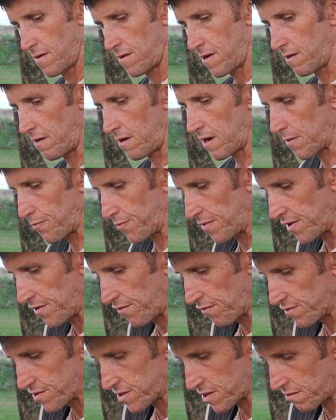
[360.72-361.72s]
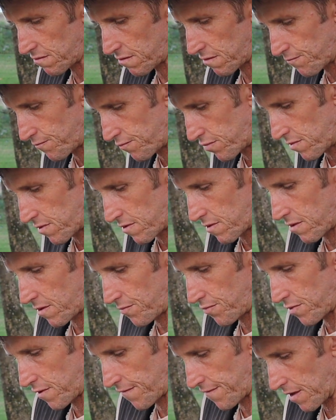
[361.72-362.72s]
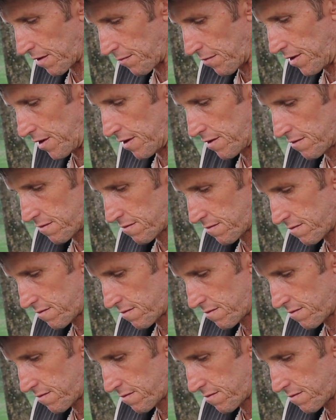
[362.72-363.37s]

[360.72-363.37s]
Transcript: I like beetroot, so I'll put a fair bit in.